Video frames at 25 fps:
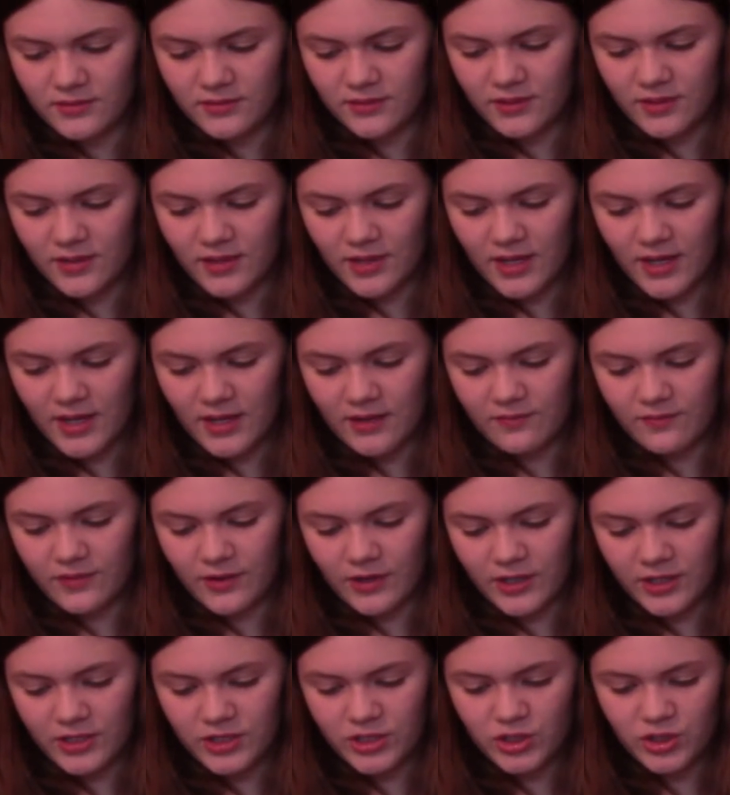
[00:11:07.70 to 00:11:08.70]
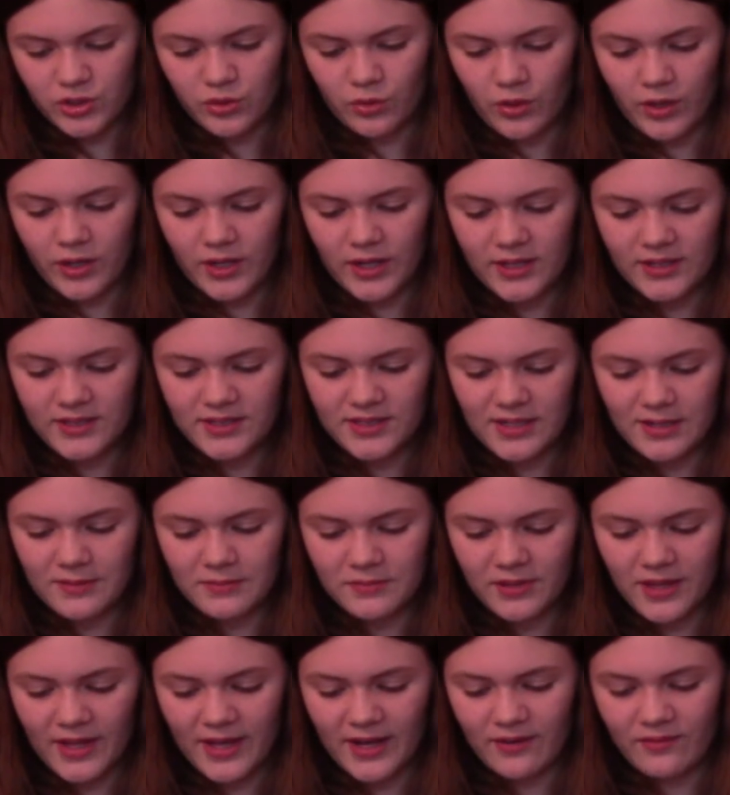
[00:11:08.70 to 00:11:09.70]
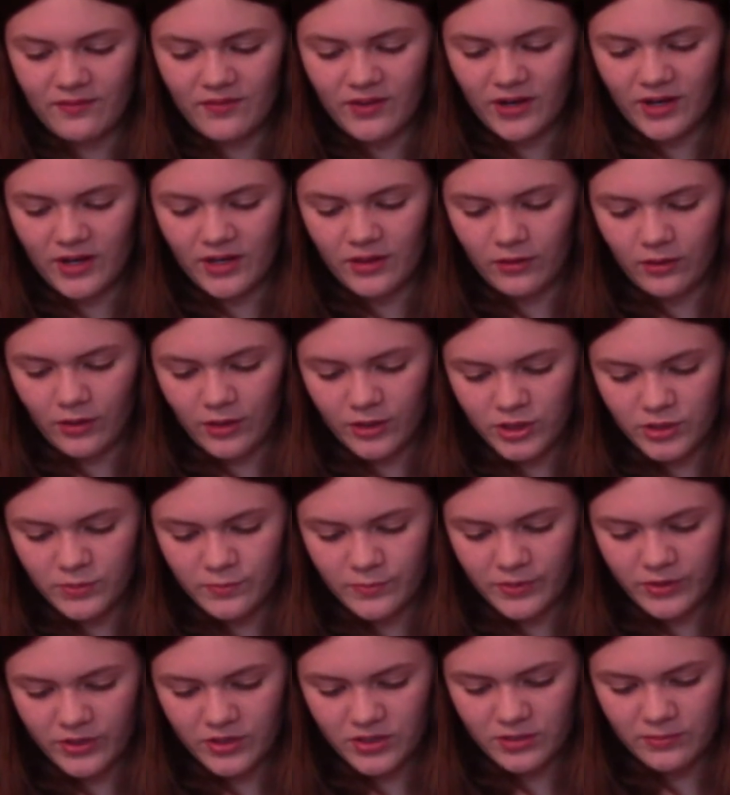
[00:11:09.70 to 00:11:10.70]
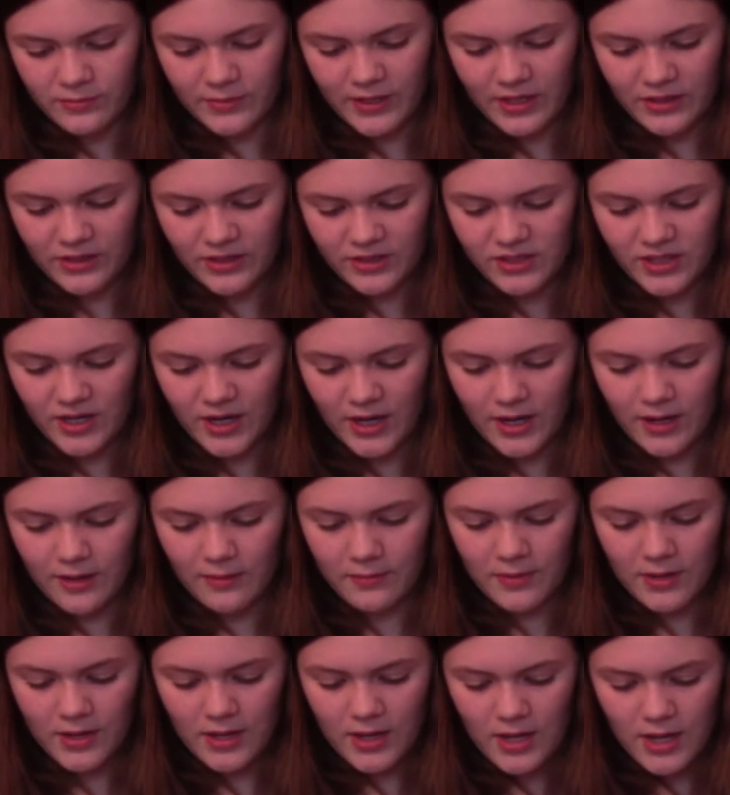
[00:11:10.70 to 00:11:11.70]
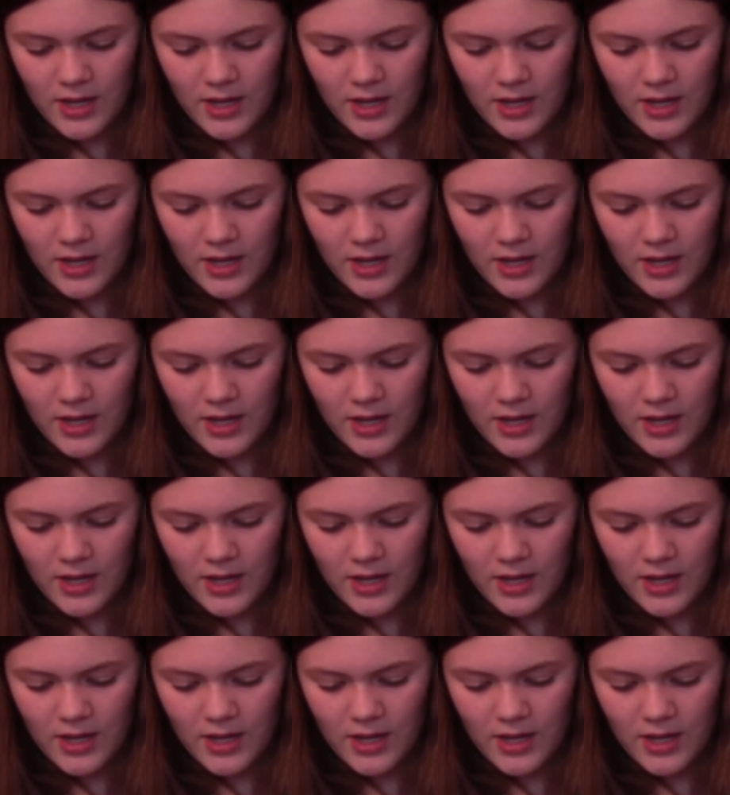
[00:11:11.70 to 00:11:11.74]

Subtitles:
again, very short. It seemed like a very large book to me at the time.